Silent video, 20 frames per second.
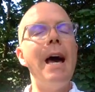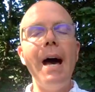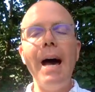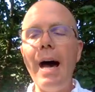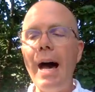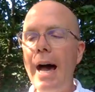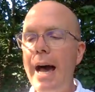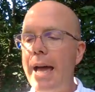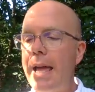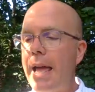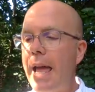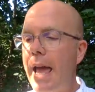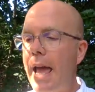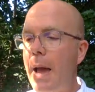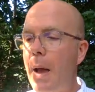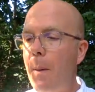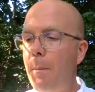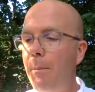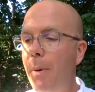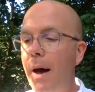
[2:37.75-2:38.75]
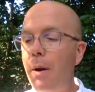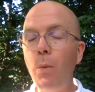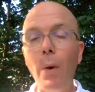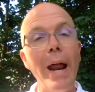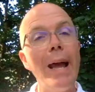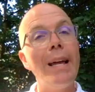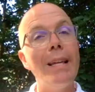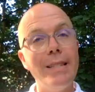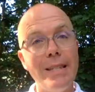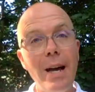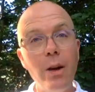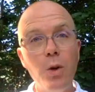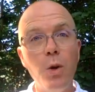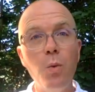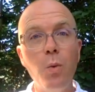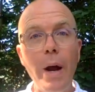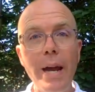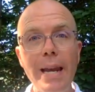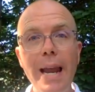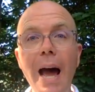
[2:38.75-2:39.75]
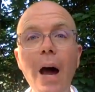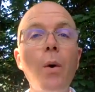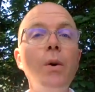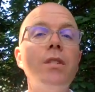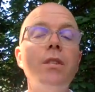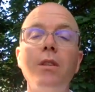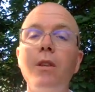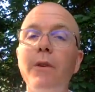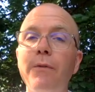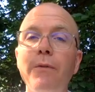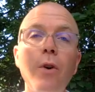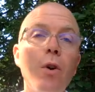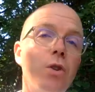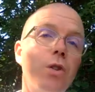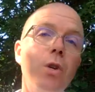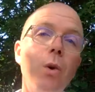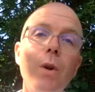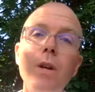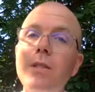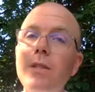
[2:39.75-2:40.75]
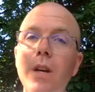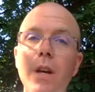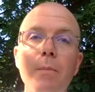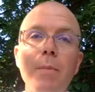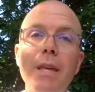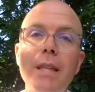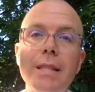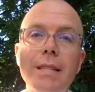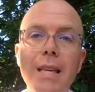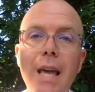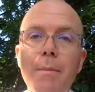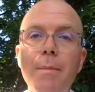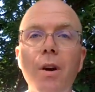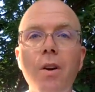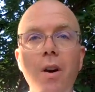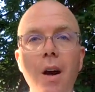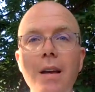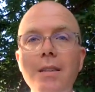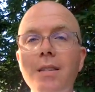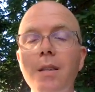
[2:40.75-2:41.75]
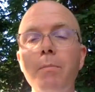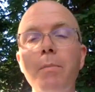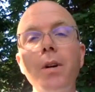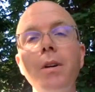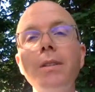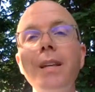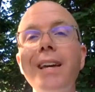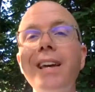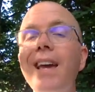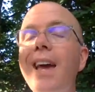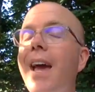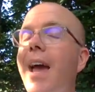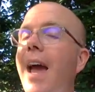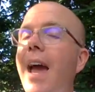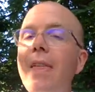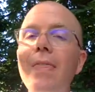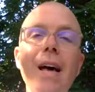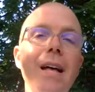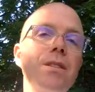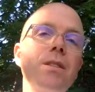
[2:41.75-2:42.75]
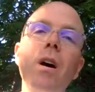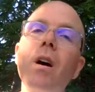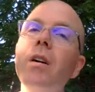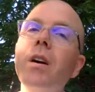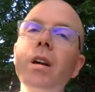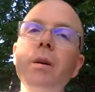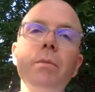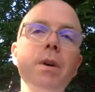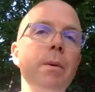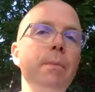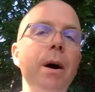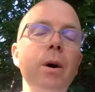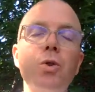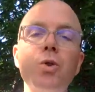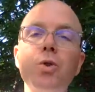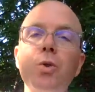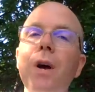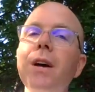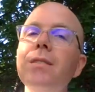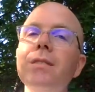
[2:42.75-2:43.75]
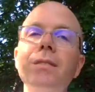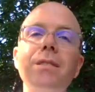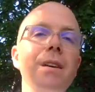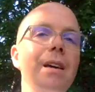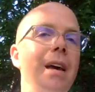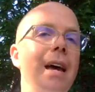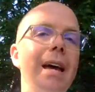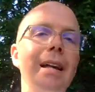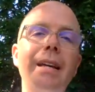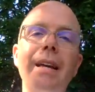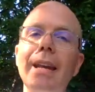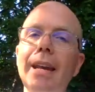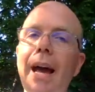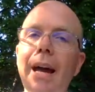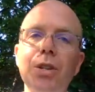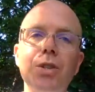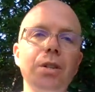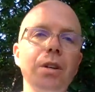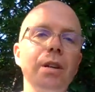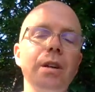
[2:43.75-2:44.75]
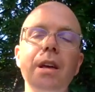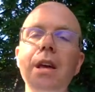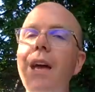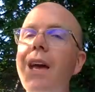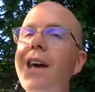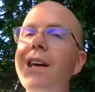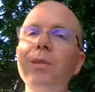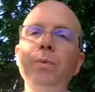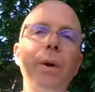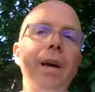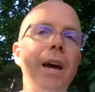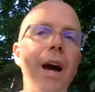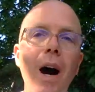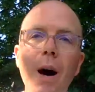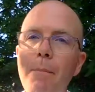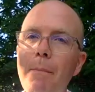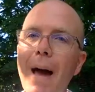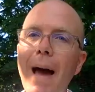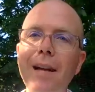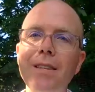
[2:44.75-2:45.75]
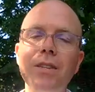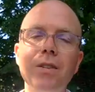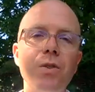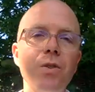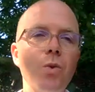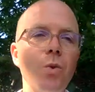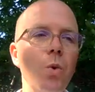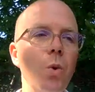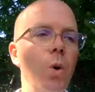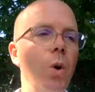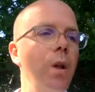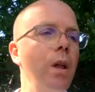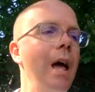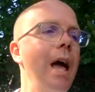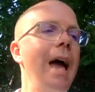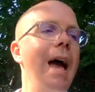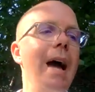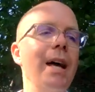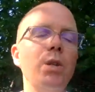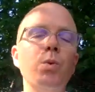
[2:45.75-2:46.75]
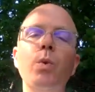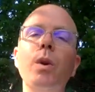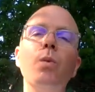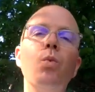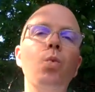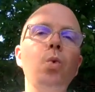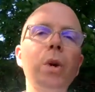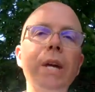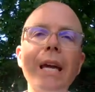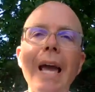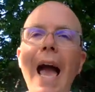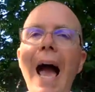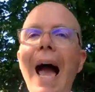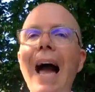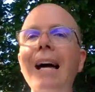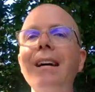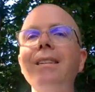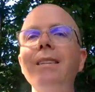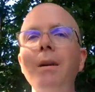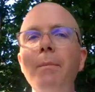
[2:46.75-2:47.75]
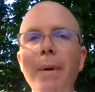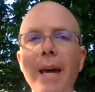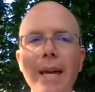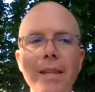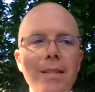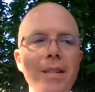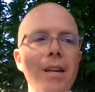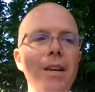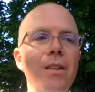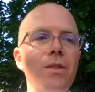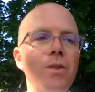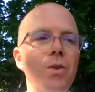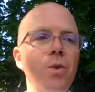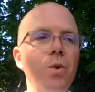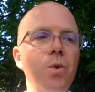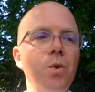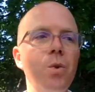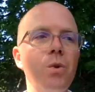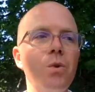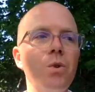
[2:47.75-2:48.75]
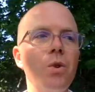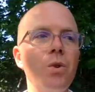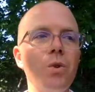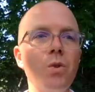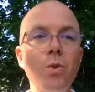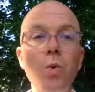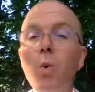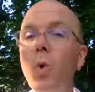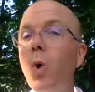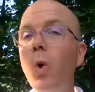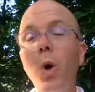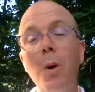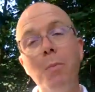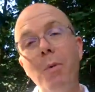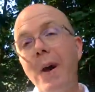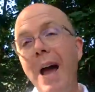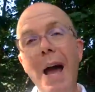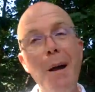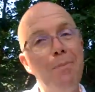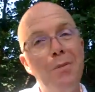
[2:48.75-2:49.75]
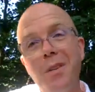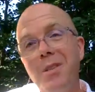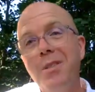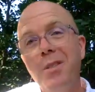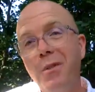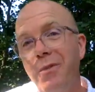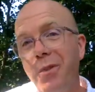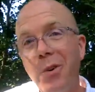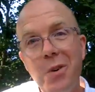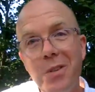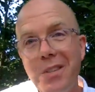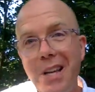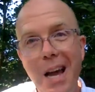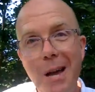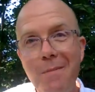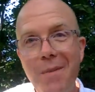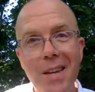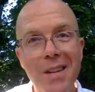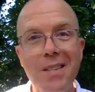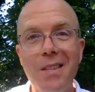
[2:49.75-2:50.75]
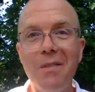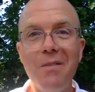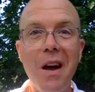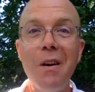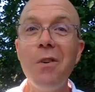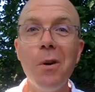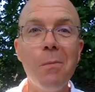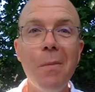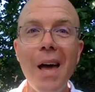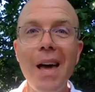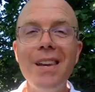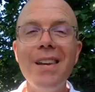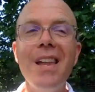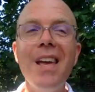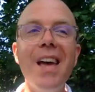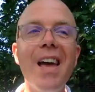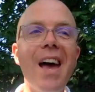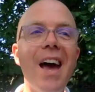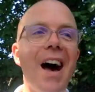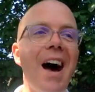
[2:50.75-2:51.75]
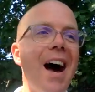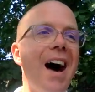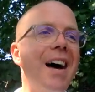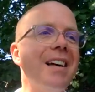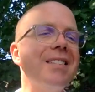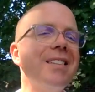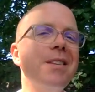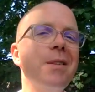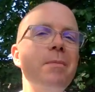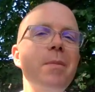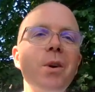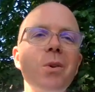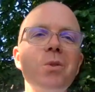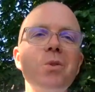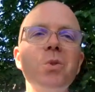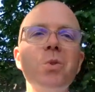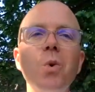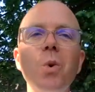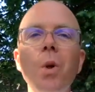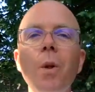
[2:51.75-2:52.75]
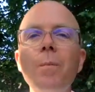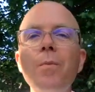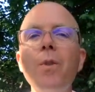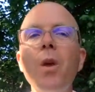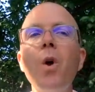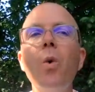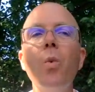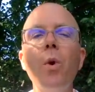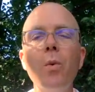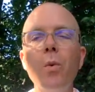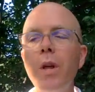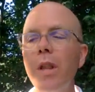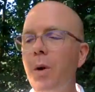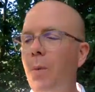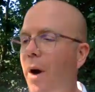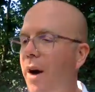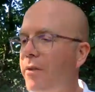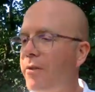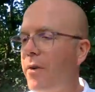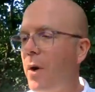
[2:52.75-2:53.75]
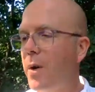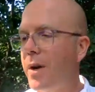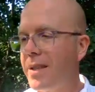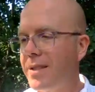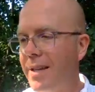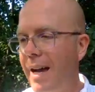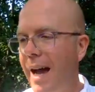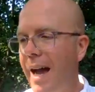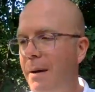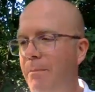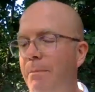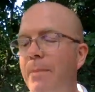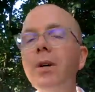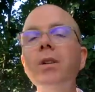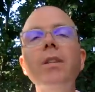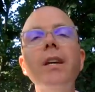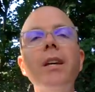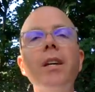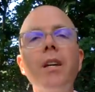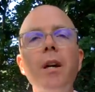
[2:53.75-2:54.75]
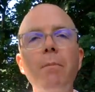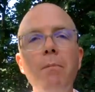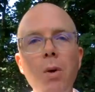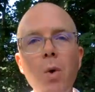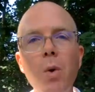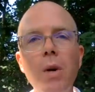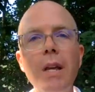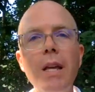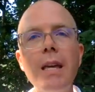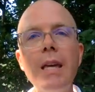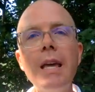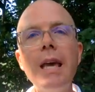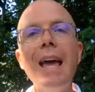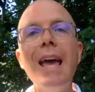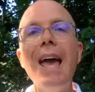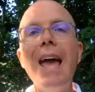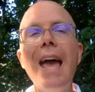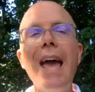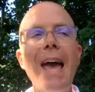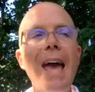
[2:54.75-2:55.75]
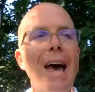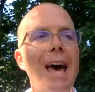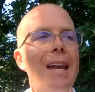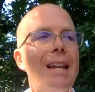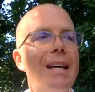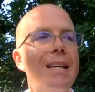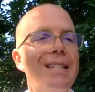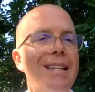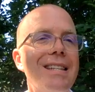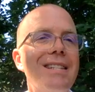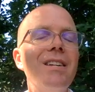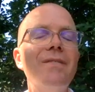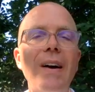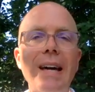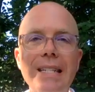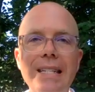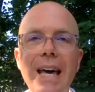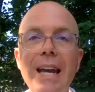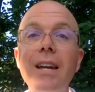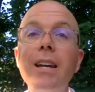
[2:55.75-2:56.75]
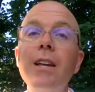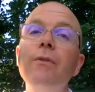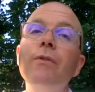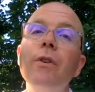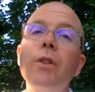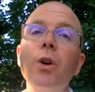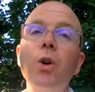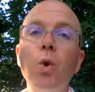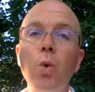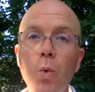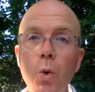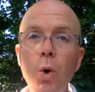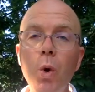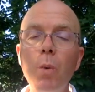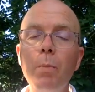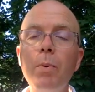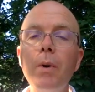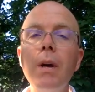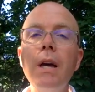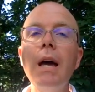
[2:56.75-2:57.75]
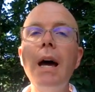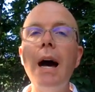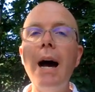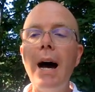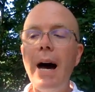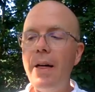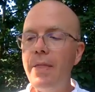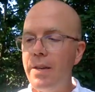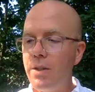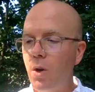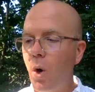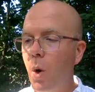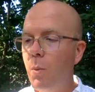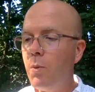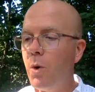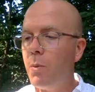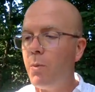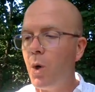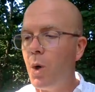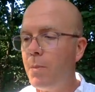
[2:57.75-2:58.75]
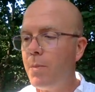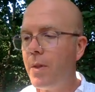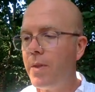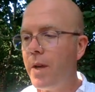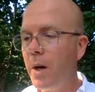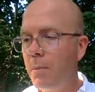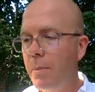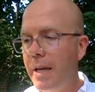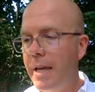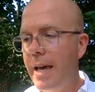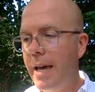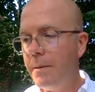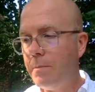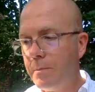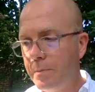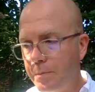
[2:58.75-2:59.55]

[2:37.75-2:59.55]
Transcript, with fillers: Uh, but what I can tell you right now is that the first unit is going to be the same across the building, and that's all going to be about trust and connection as we come back to school, as we reacclimate to, to school, or perhaps it's the first time kids have ever been uh, to the middle school, we really want to focus on building community and a sense of identity for the group, uh, this homeroom group that they'll be in.